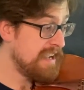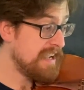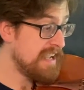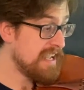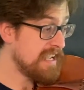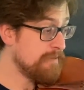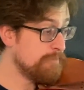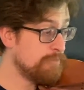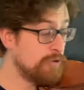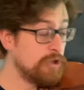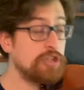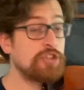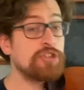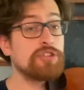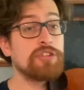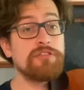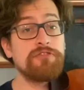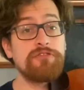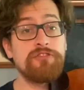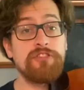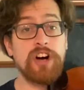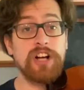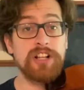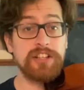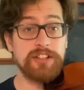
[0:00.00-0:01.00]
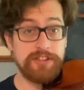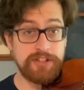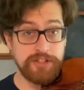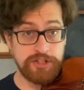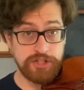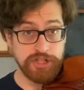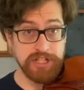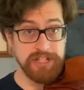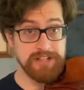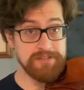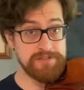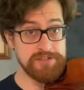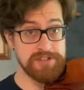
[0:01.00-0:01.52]
and we should follow the
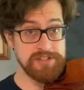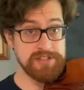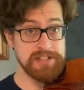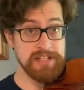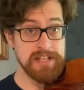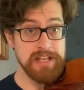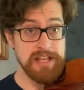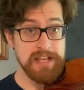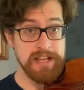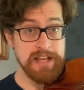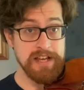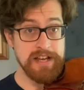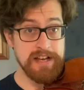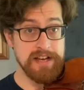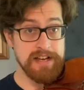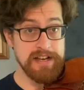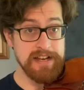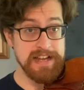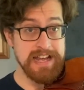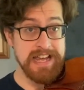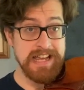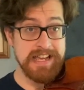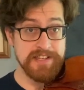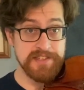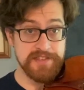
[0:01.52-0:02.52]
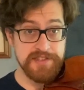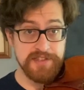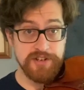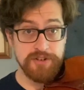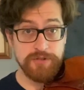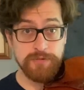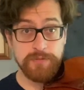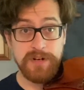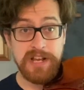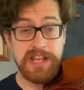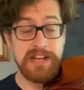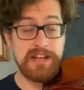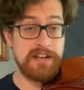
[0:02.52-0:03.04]
shifts as they're
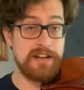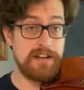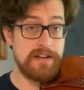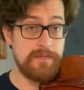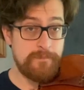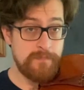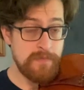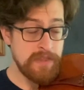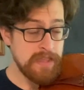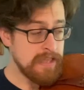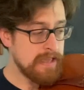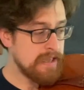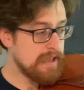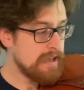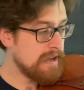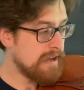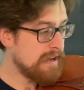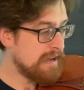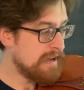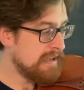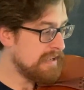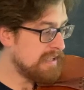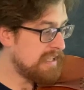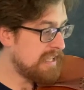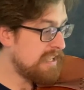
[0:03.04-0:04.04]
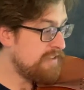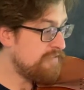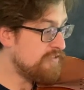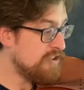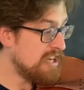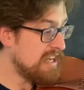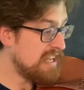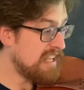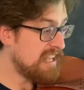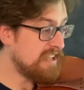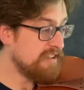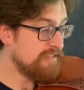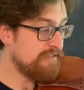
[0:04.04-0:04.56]
written, even
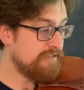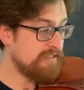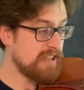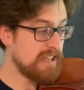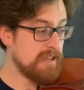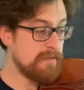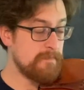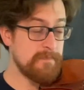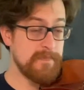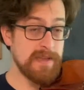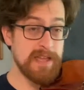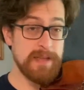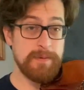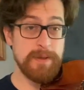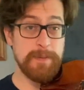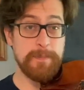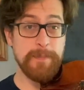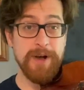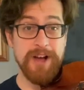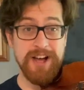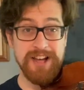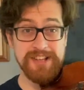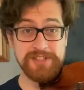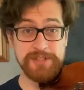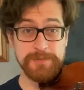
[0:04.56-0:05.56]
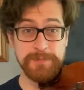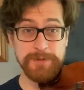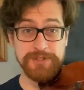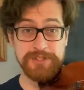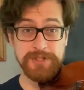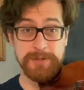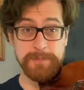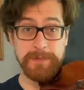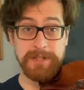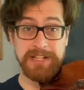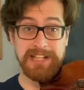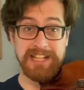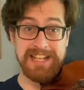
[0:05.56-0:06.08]
if it may be possible to
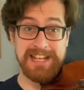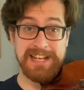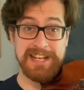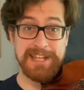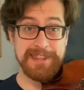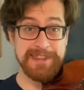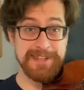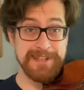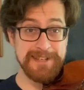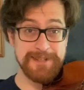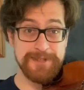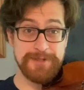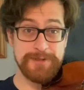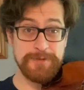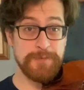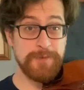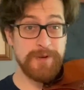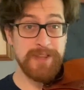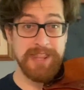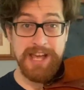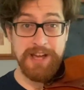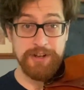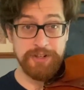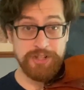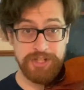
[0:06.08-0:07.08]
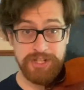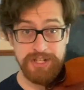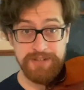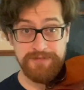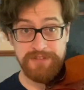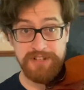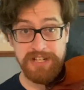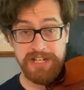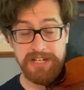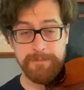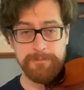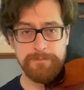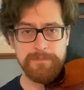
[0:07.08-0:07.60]
play this without
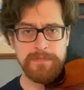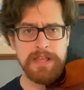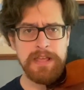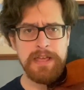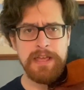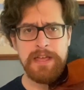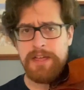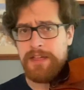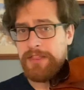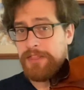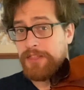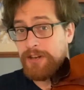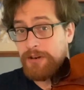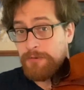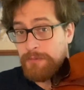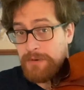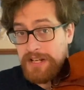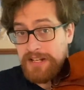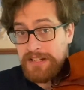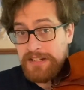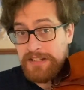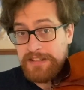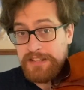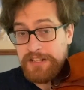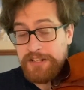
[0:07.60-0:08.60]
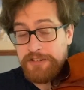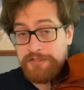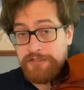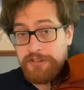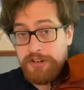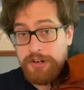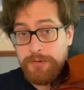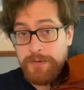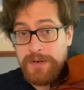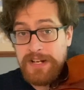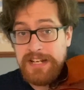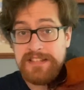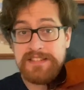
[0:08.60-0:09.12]
shifting. They're written in there for
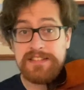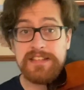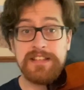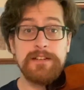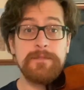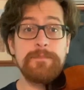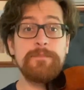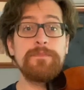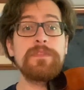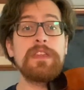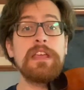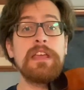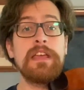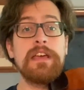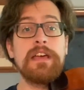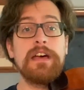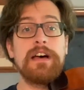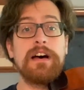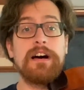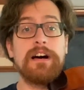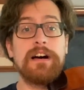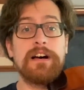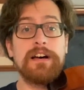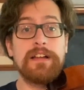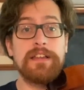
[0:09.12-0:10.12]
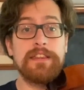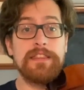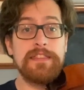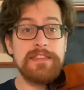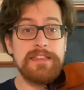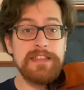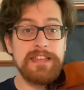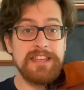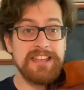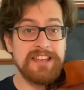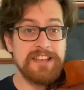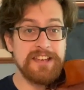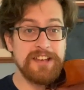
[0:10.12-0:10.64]
a reason.
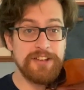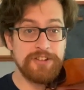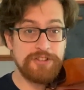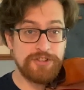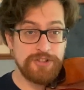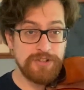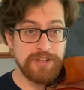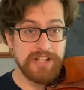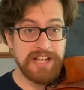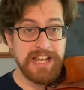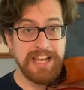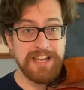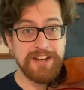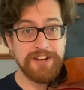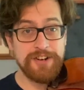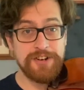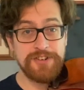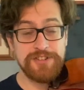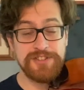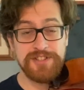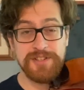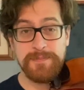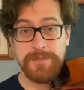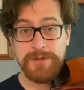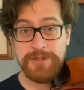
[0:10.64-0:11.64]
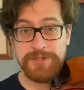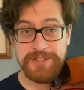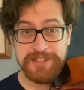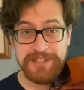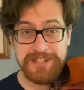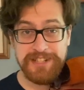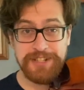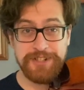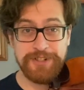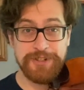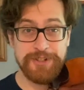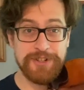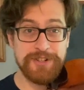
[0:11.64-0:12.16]
The adjudicators and music
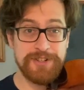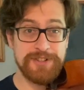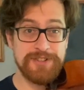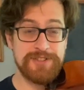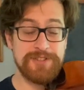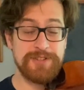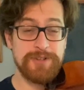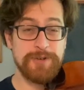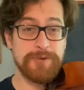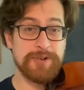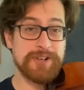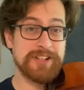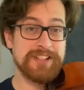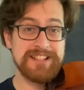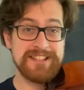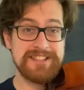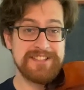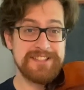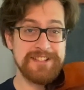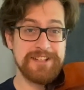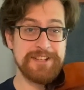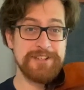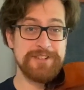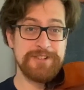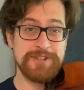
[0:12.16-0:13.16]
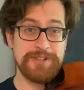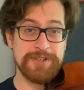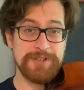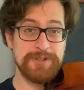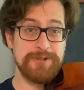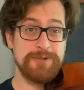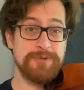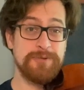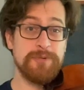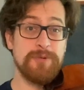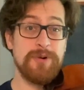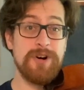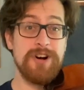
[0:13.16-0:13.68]
teachers who are listening to
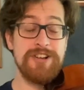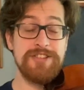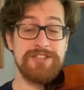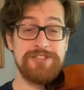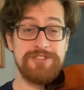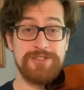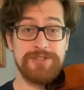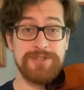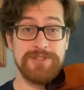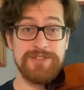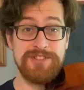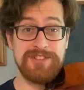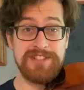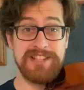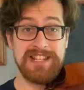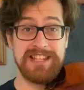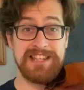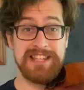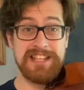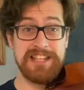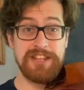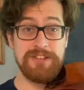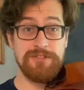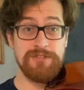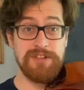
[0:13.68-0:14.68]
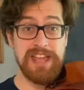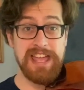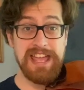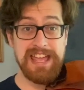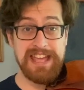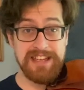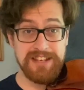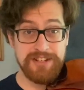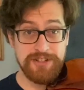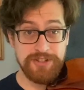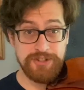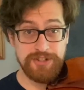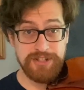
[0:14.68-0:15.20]
you want to see that you
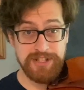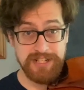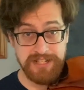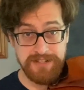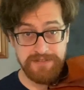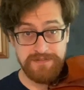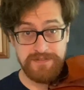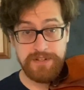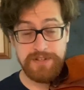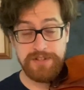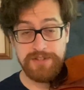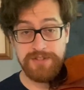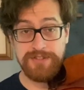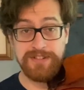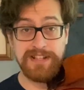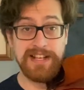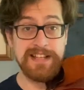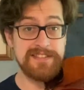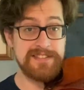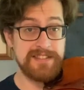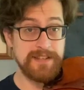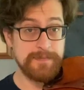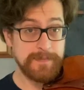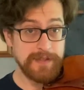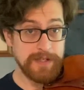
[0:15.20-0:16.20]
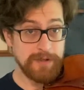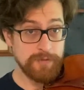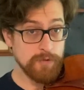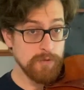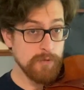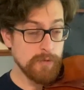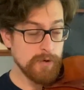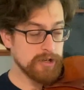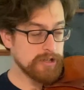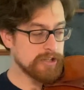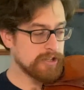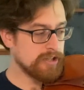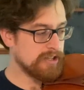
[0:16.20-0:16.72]
can shift, so that's something we'll
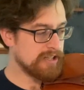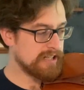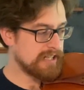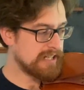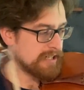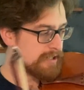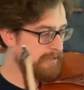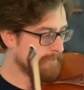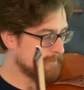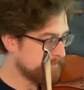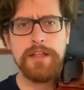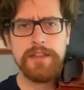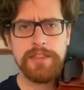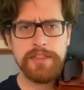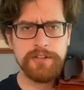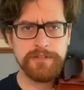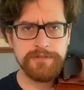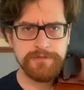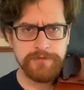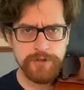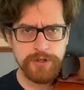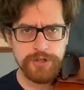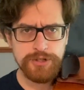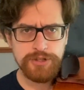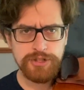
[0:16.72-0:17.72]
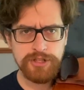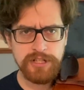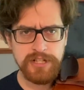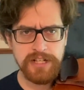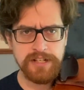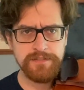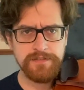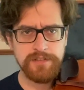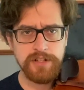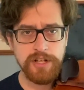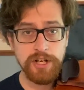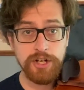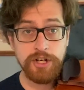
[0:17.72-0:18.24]
work on here. The first
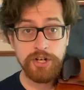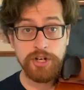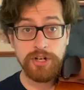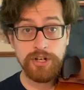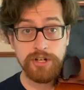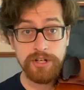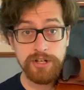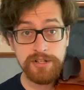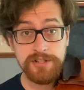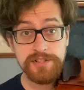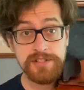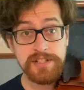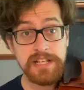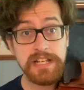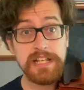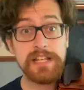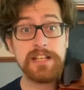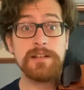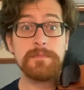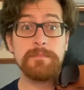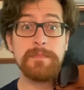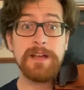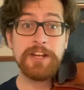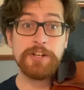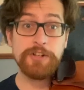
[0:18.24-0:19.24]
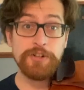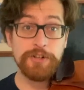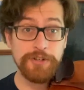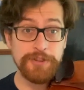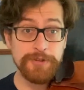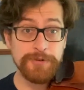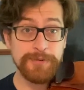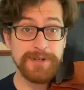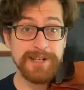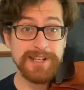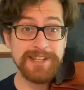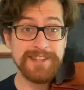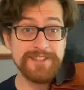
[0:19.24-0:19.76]
shift occurs in measure
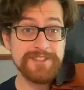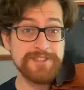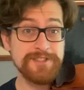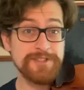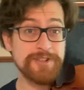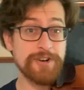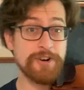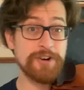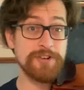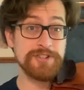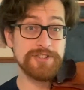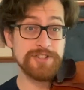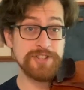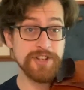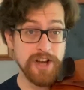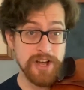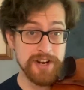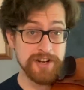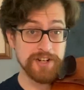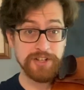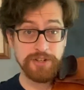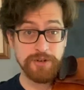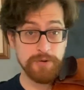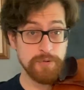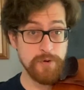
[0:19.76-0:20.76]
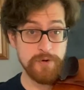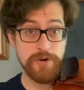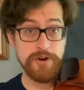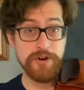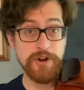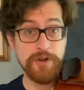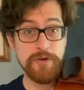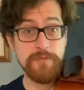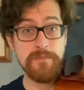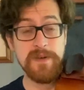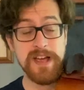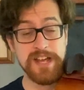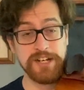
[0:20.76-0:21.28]
3. This is our dotted quarter
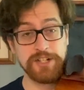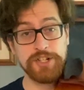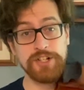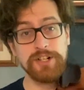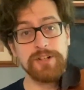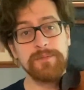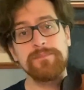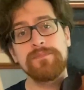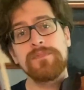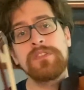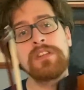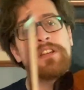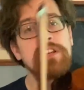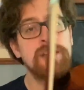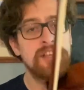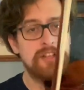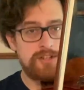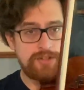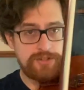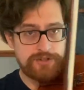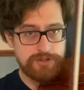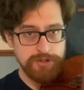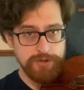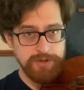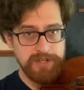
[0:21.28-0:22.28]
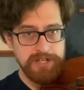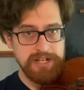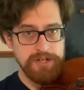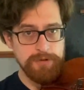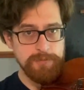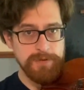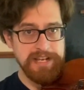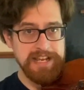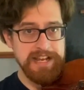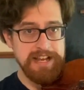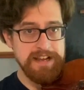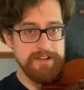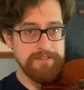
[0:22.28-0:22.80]
note measure. So here
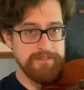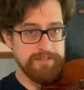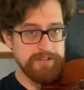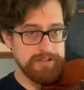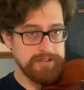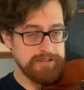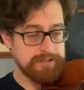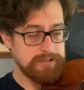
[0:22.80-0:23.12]
we have.